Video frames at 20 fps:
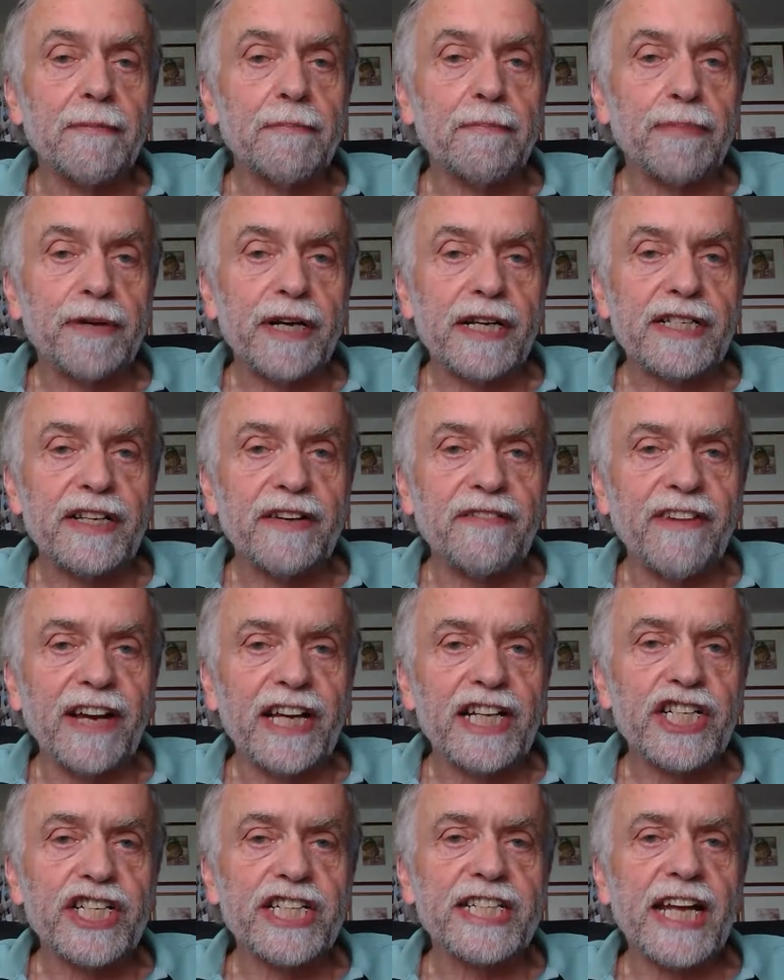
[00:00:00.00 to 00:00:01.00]

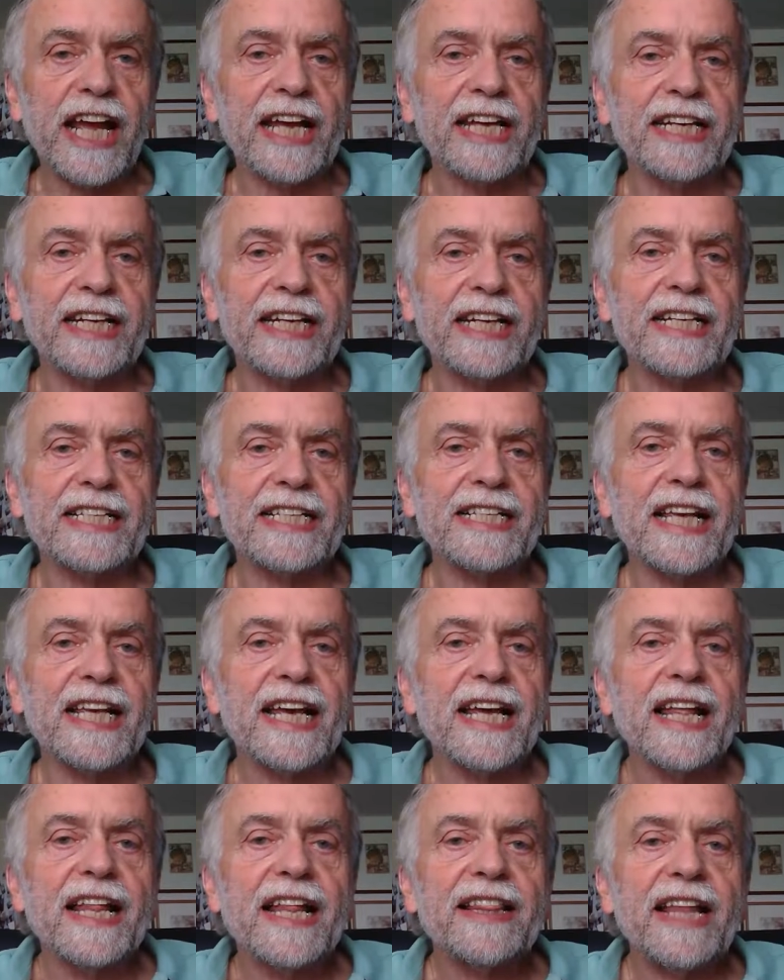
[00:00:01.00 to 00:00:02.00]
preservation technique is
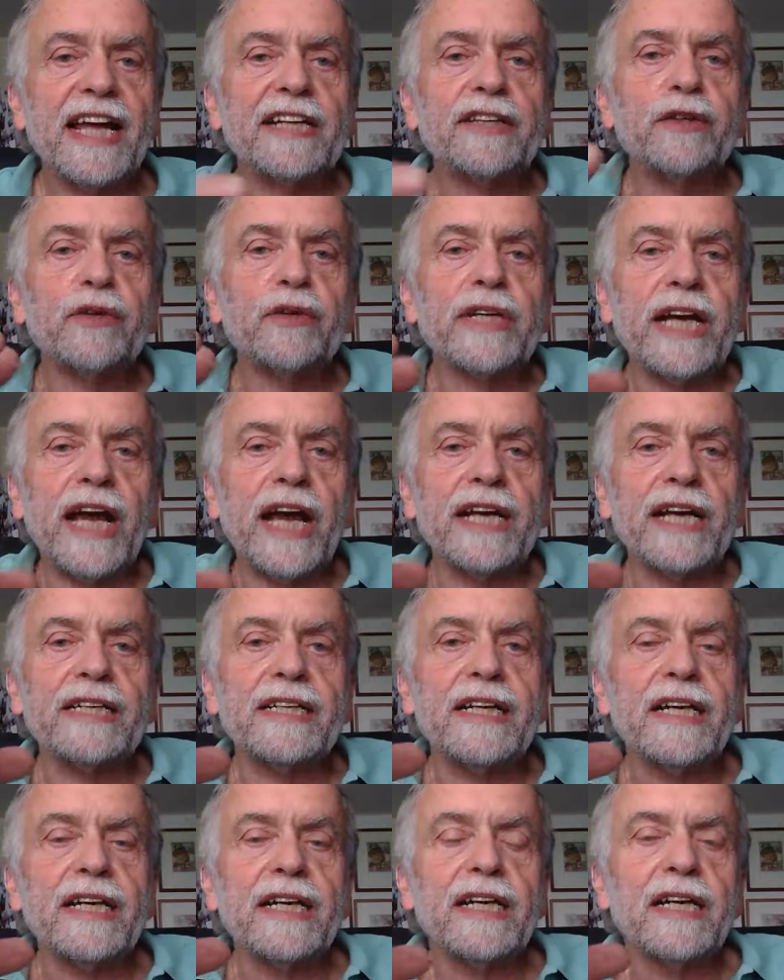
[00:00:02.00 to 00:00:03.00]
that you
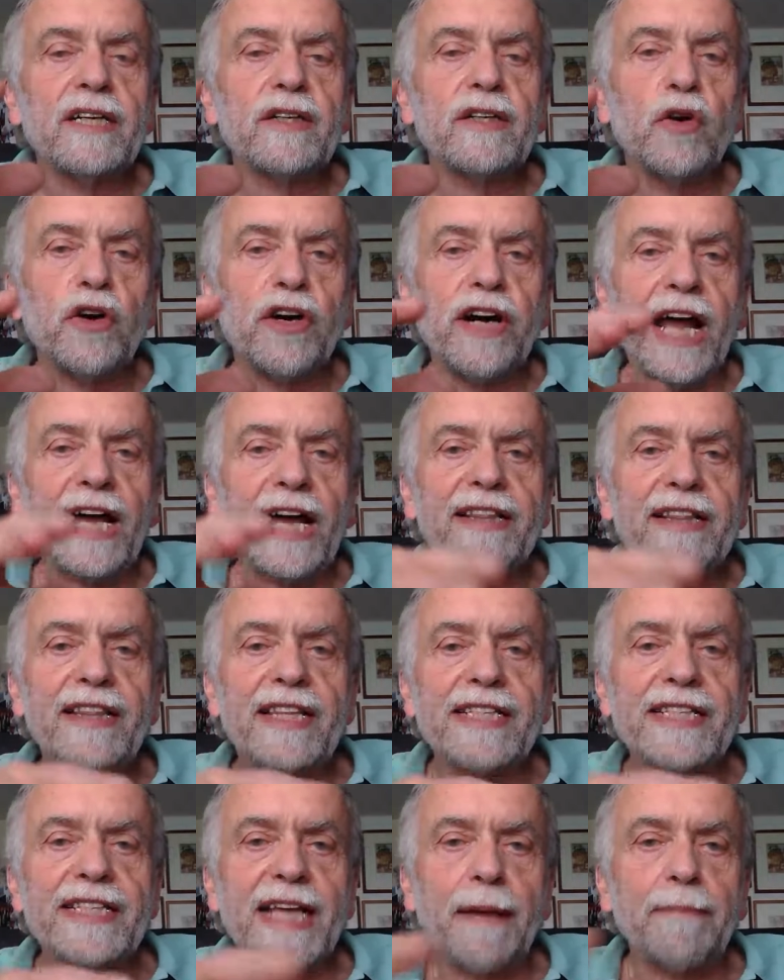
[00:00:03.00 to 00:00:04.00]
can correct
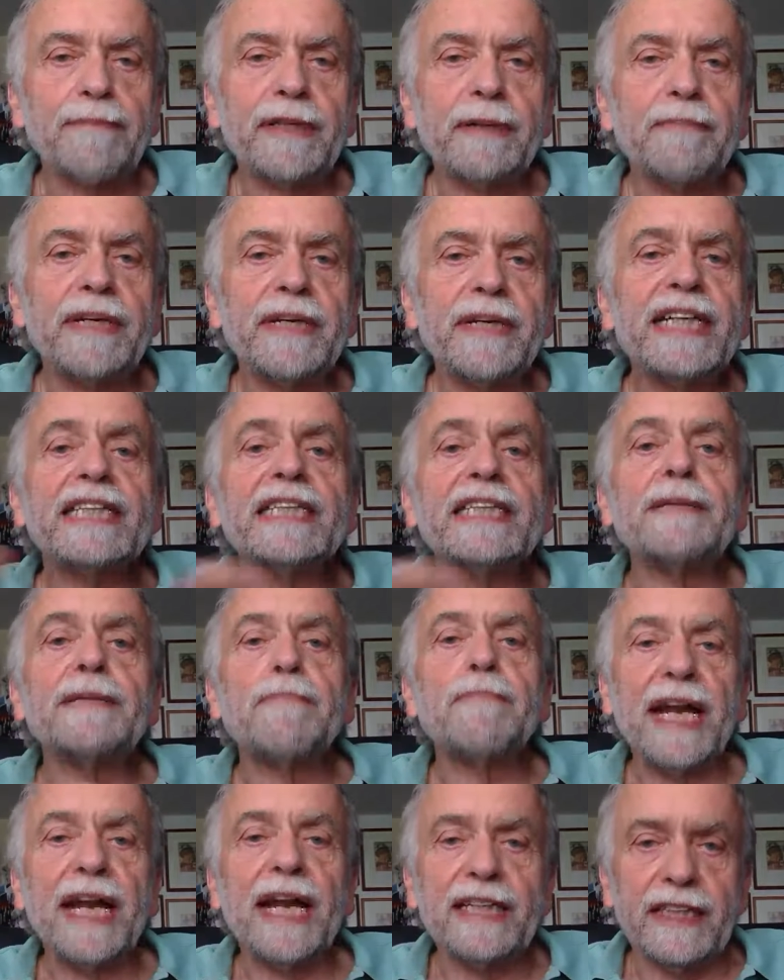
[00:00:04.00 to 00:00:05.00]
the septum
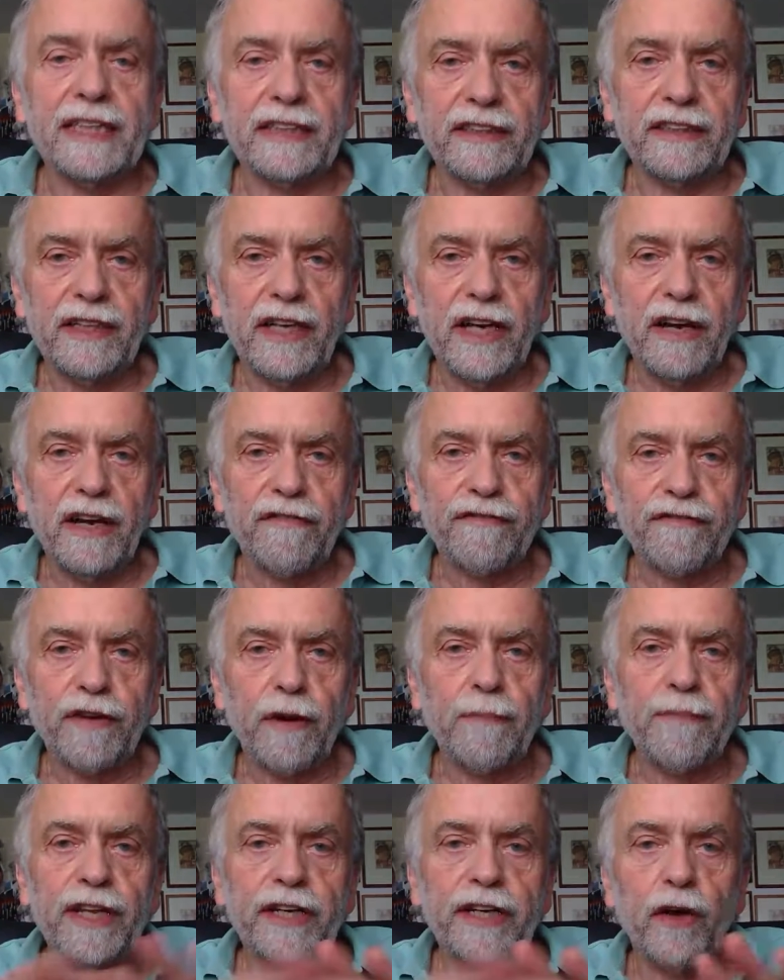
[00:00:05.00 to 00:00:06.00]
independent
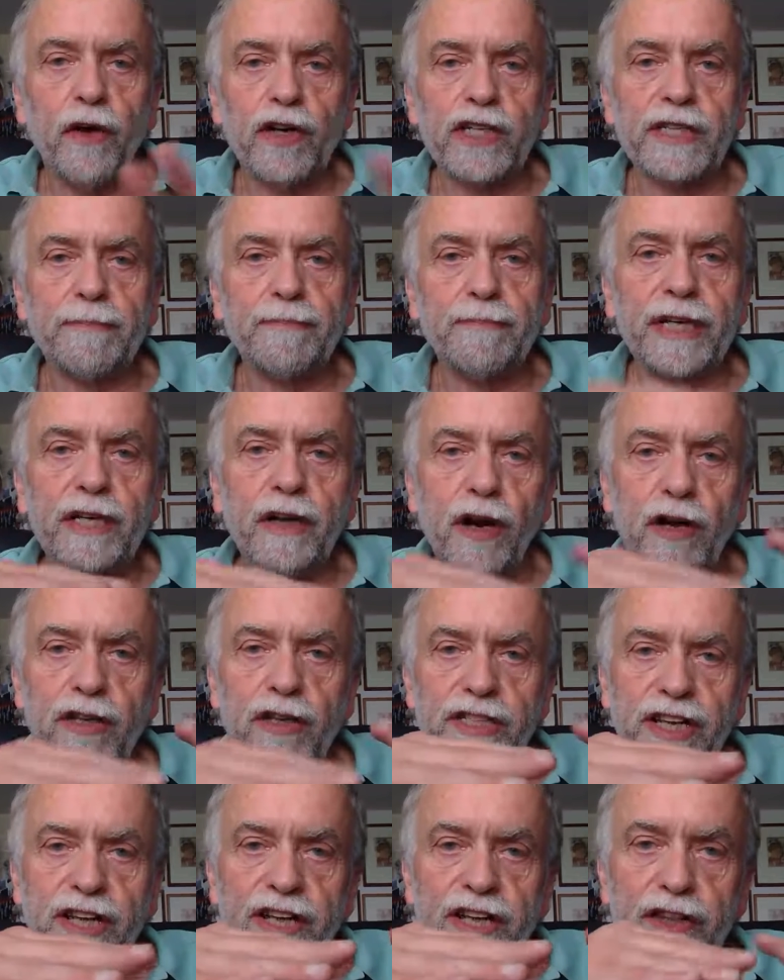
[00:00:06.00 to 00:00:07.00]
from the dorsum,
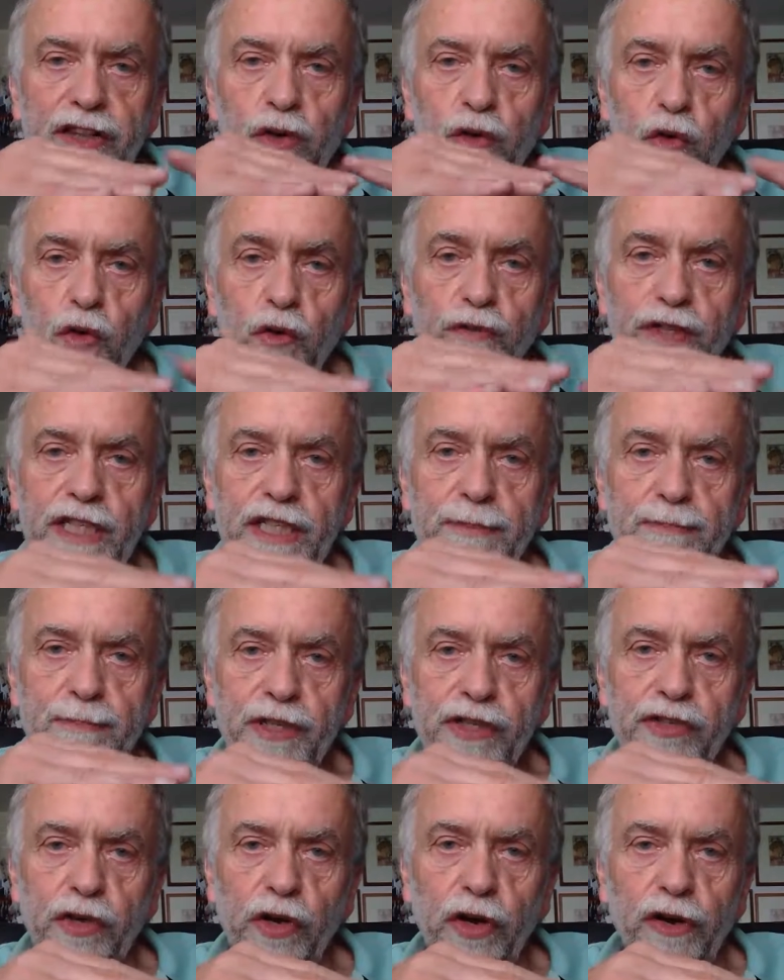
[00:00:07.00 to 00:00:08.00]
because the roof is
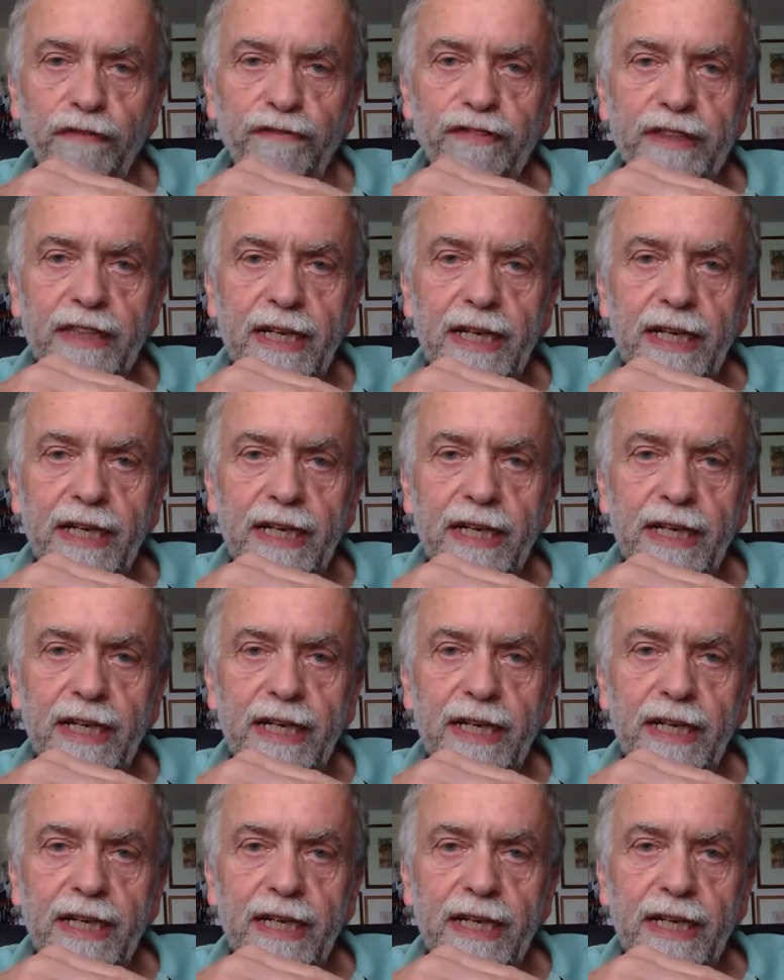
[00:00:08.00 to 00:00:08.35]
preserved.